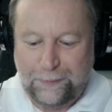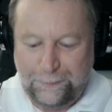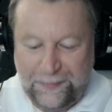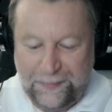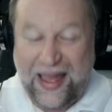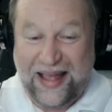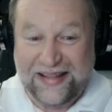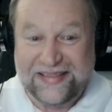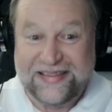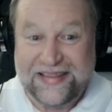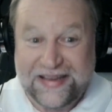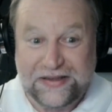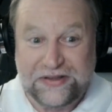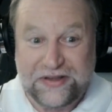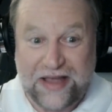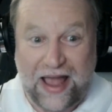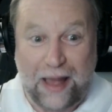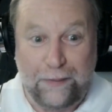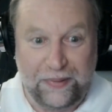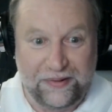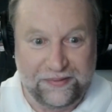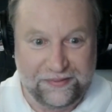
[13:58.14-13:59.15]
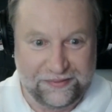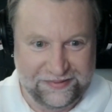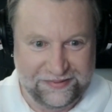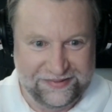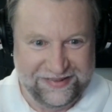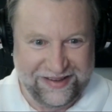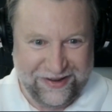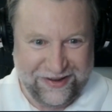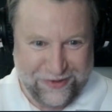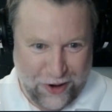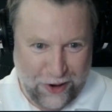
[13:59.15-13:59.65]
bad things happen
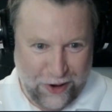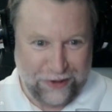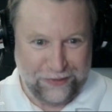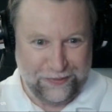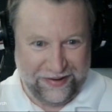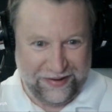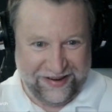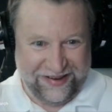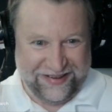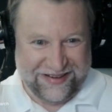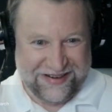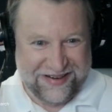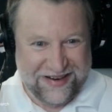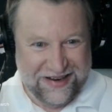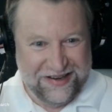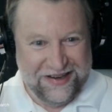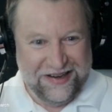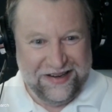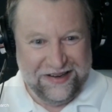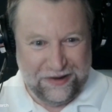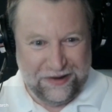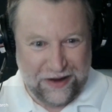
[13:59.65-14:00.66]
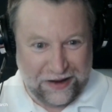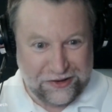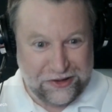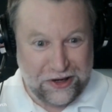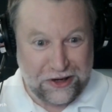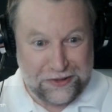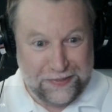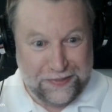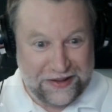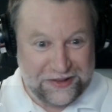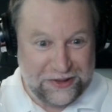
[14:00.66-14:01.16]
in hardware. I
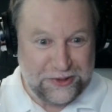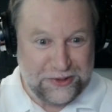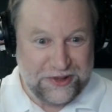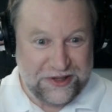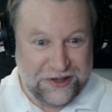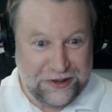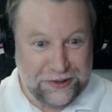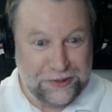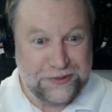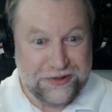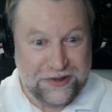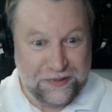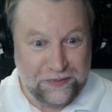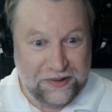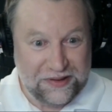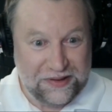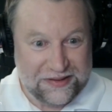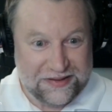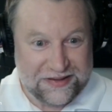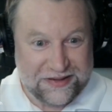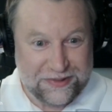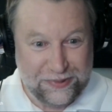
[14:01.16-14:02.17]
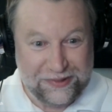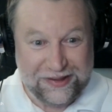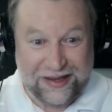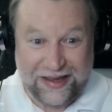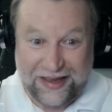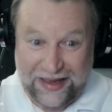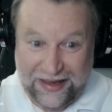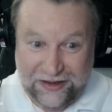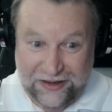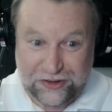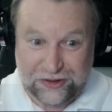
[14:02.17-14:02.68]
talked about those zeros and ones. Well,
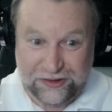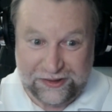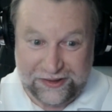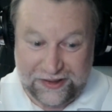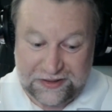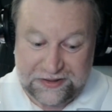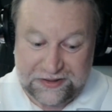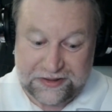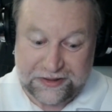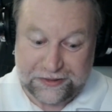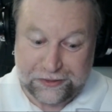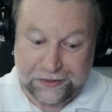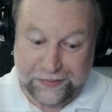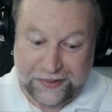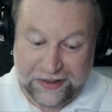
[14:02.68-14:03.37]
occasionally a 0